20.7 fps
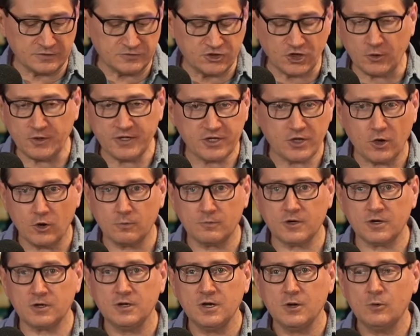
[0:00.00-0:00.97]
Jodie
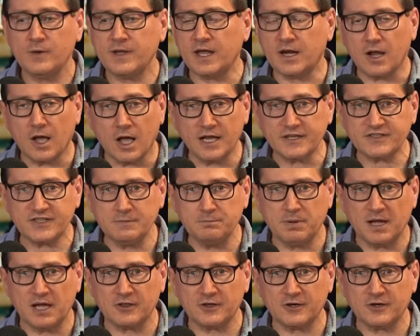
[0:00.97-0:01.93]
Comer, we got Austin
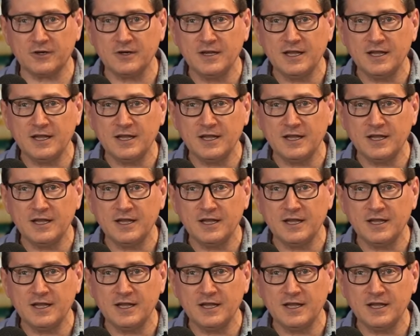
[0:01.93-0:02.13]
Butler.